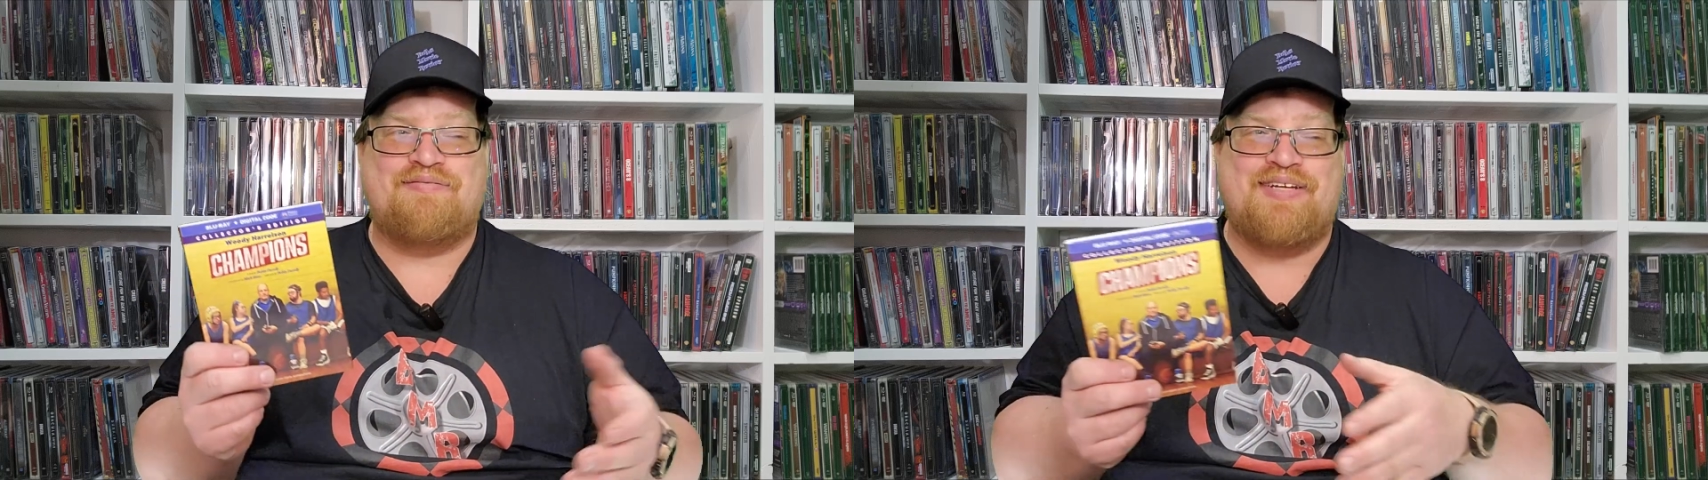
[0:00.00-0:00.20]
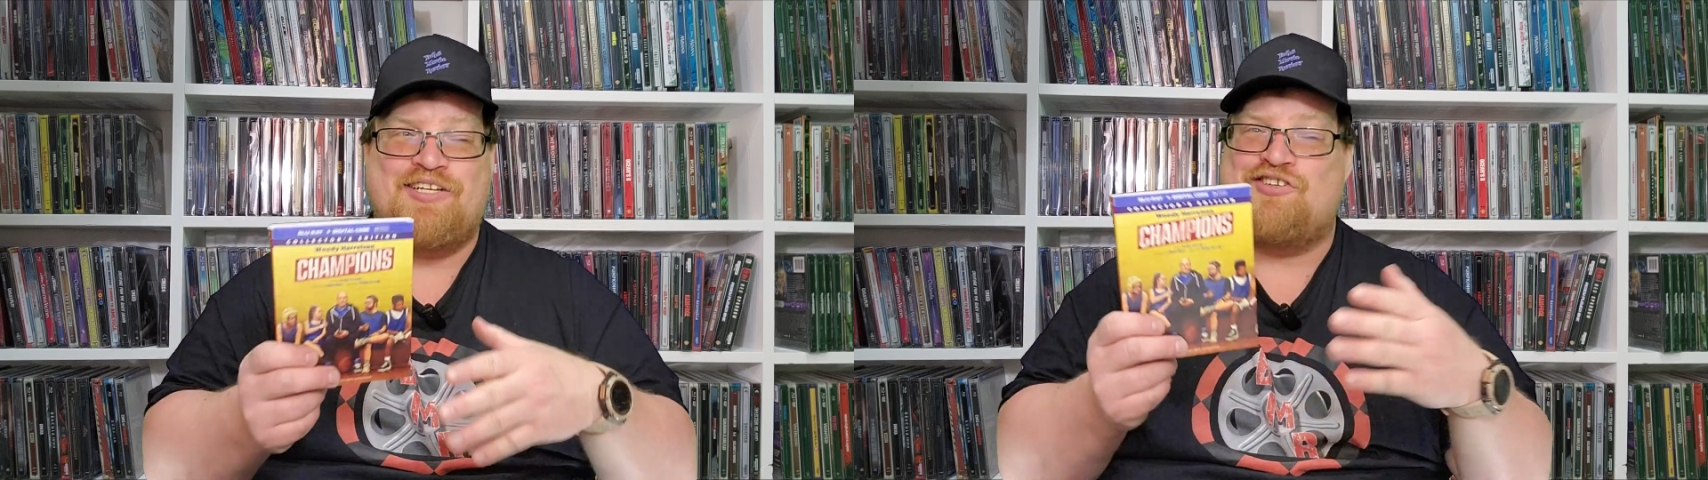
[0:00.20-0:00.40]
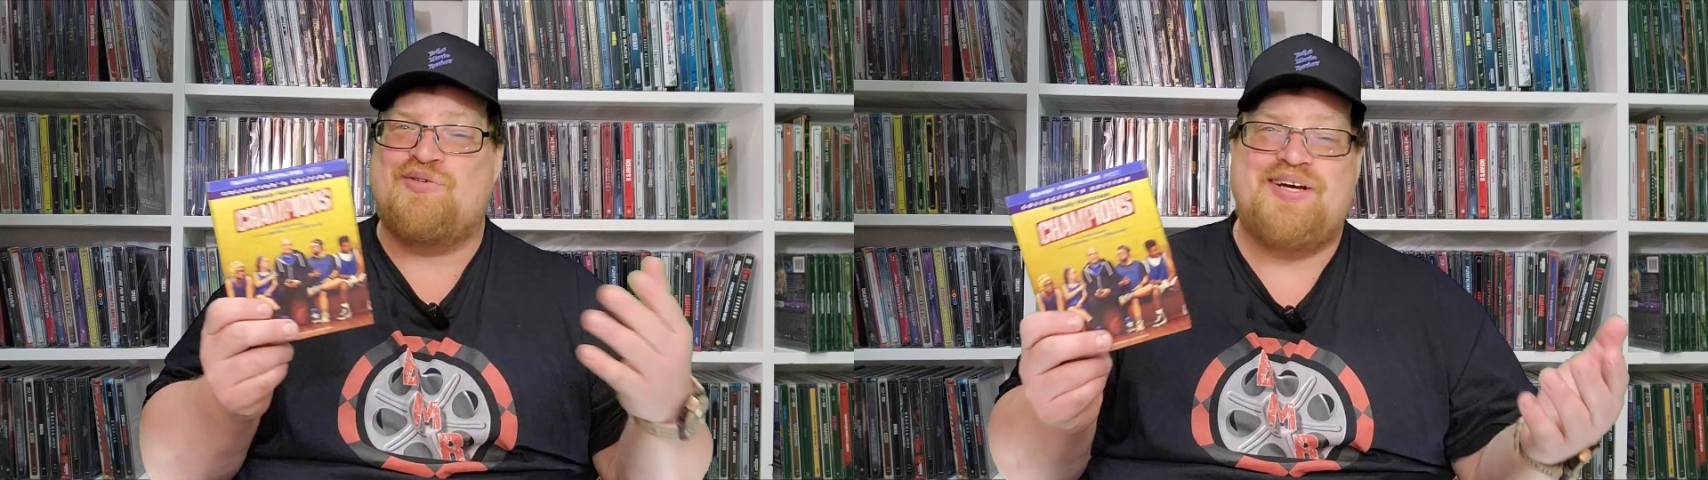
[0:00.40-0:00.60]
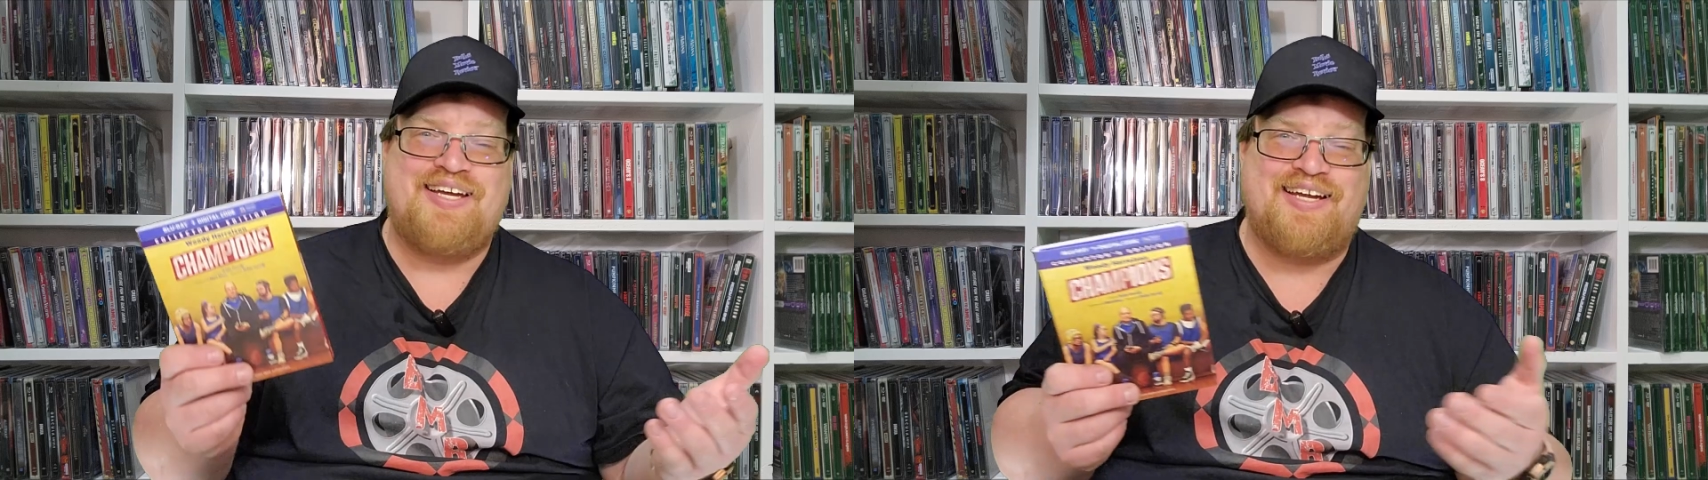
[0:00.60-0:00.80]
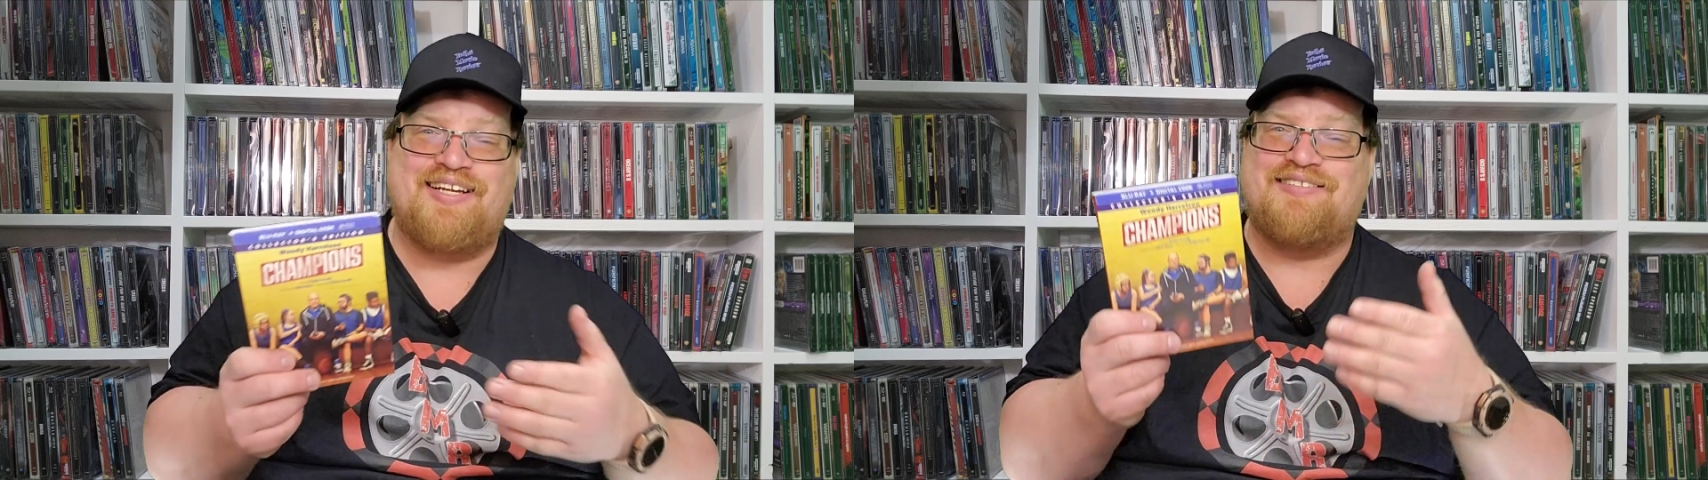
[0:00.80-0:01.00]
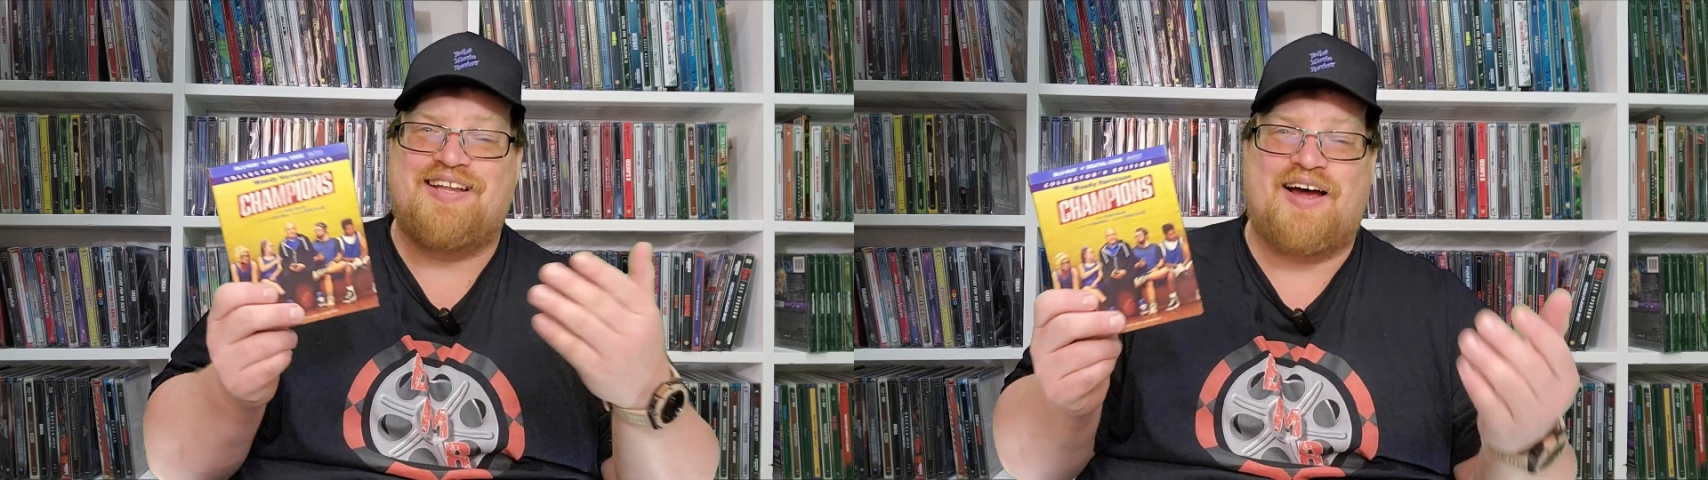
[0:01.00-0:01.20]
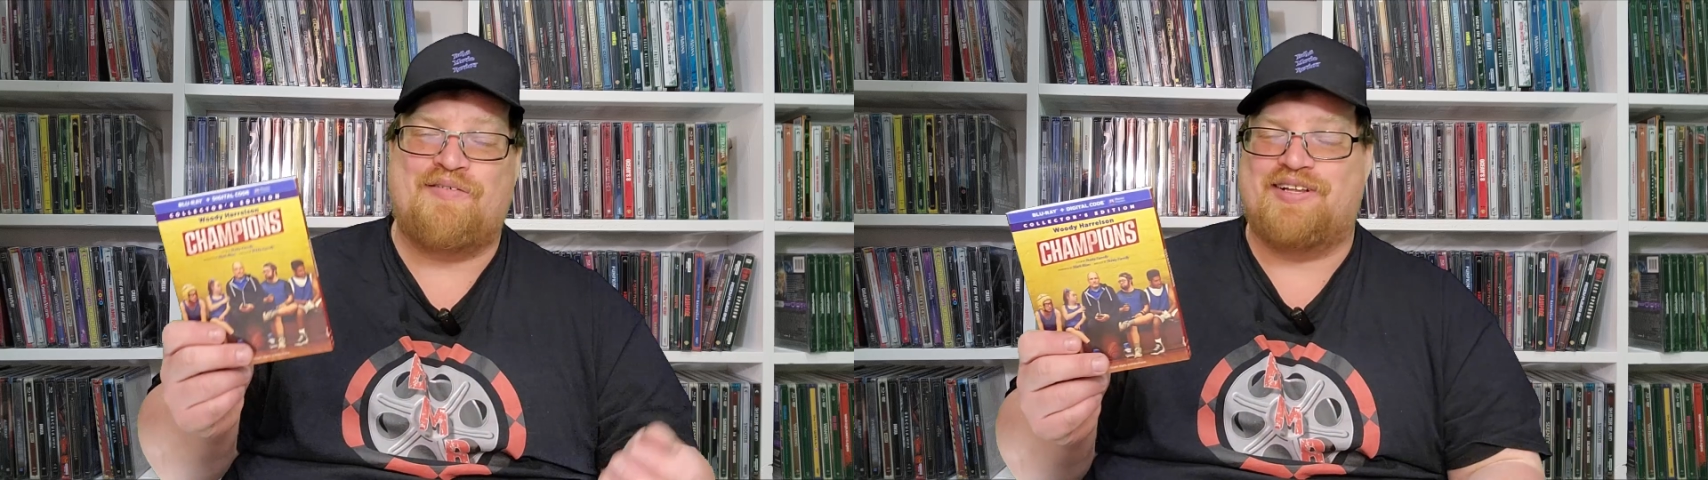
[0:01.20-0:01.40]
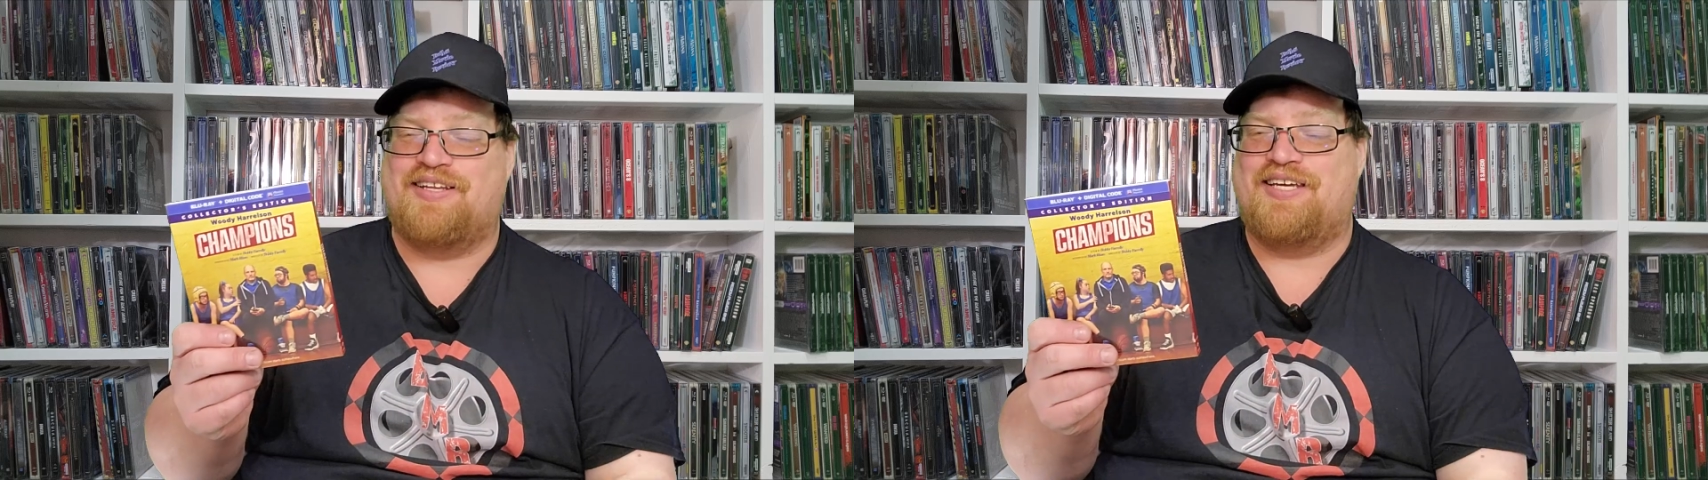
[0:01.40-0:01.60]
into it and he's not
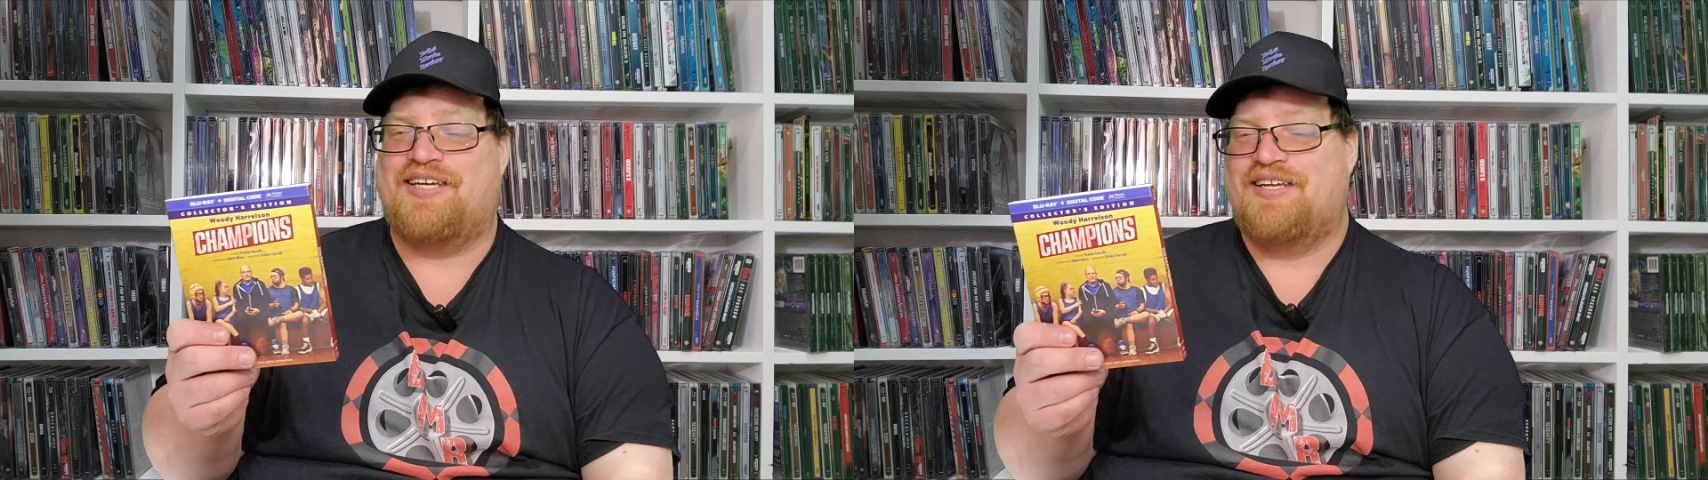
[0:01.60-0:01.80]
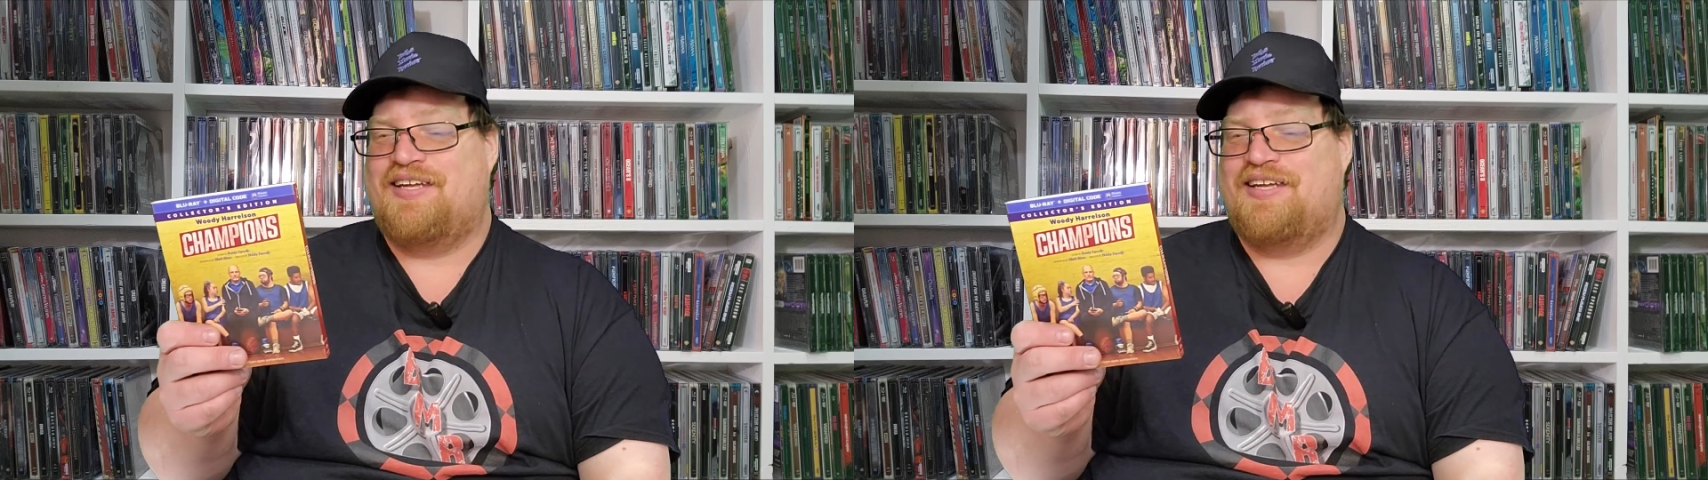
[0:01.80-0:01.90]
really